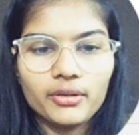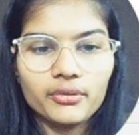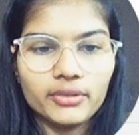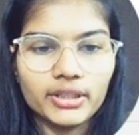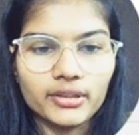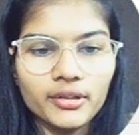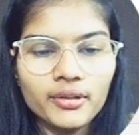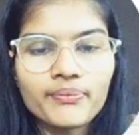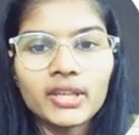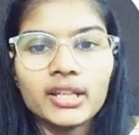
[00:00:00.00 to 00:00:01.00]
over here.
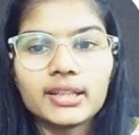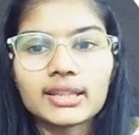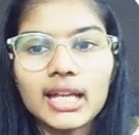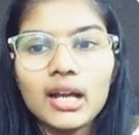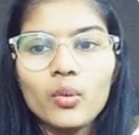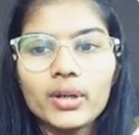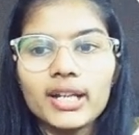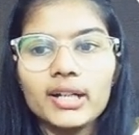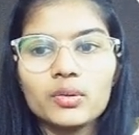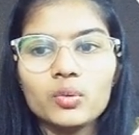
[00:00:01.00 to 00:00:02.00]
Now what
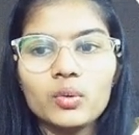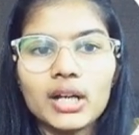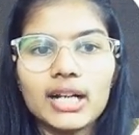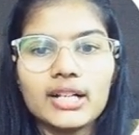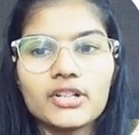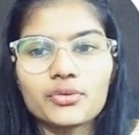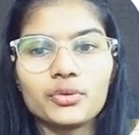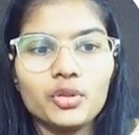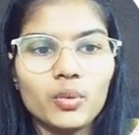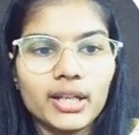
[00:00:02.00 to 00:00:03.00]
I'll do, I'll show
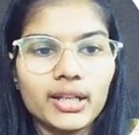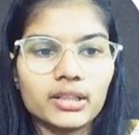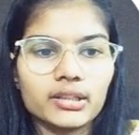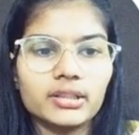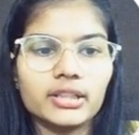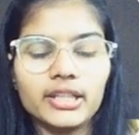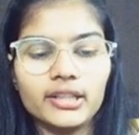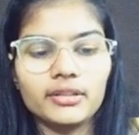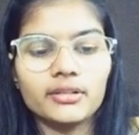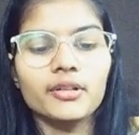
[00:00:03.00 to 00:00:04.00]
you one other thing
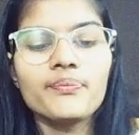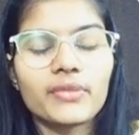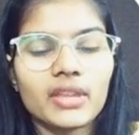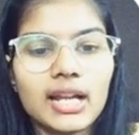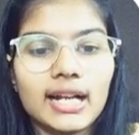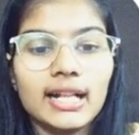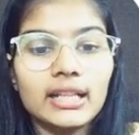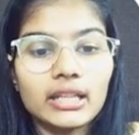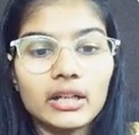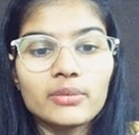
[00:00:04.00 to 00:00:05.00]
here.
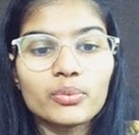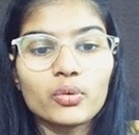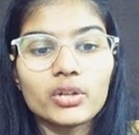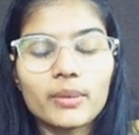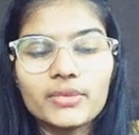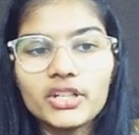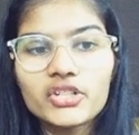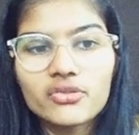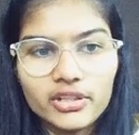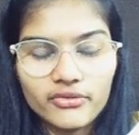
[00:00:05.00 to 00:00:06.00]
I'll now import up the
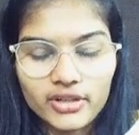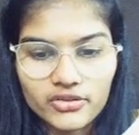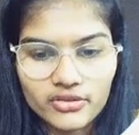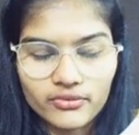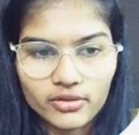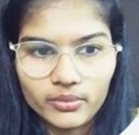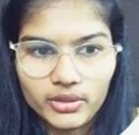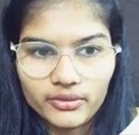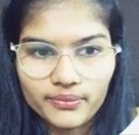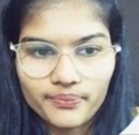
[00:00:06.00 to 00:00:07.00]
tree function from
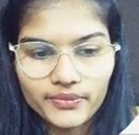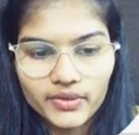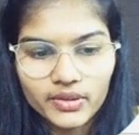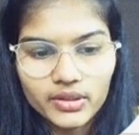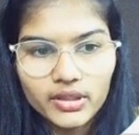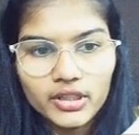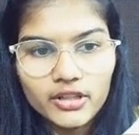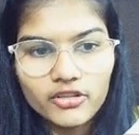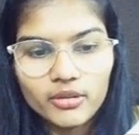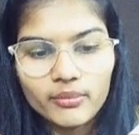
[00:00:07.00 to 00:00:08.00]
here,
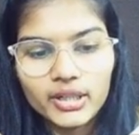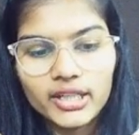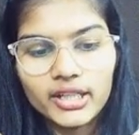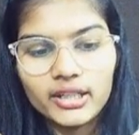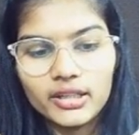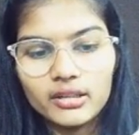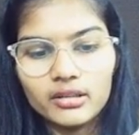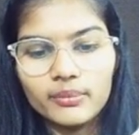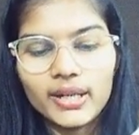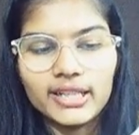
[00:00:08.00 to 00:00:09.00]
from my
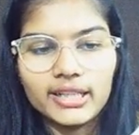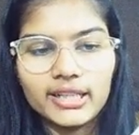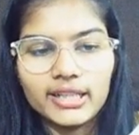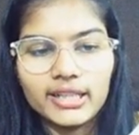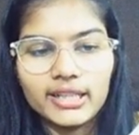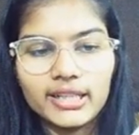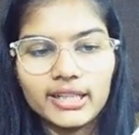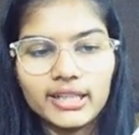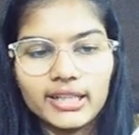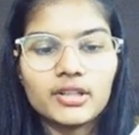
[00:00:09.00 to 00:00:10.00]
binary tree.
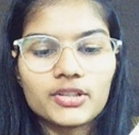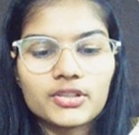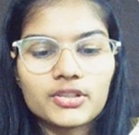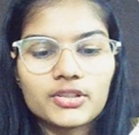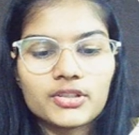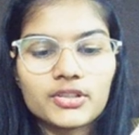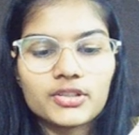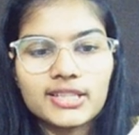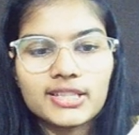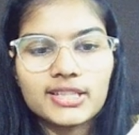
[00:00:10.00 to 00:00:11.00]
So let's say
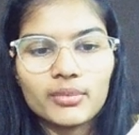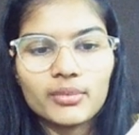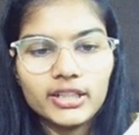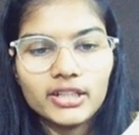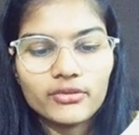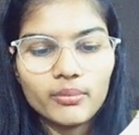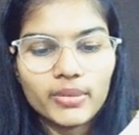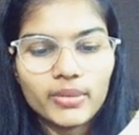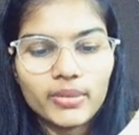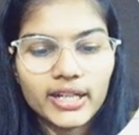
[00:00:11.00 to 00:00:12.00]
I'm going to write that from
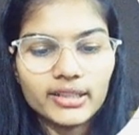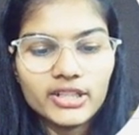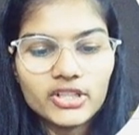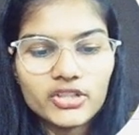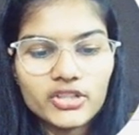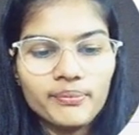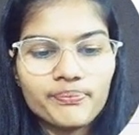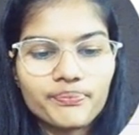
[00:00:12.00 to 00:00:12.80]
binary tree,